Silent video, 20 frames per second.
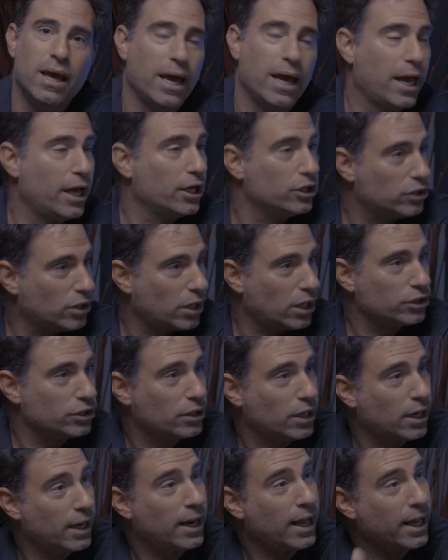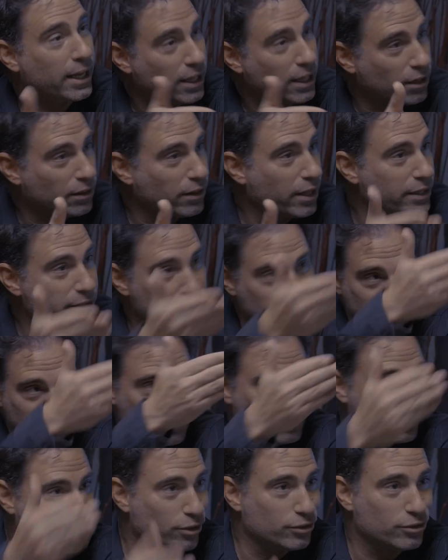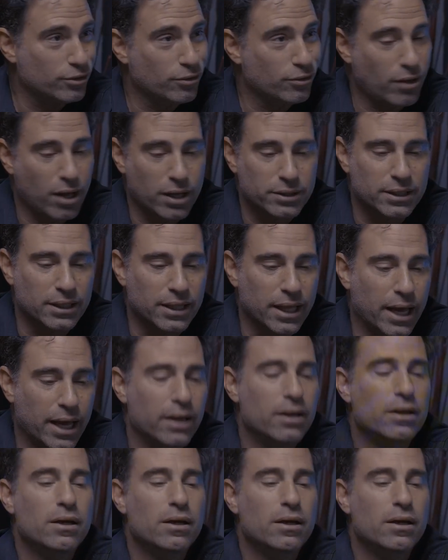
hey, should I not get a license? I'm curious your thoughts on that.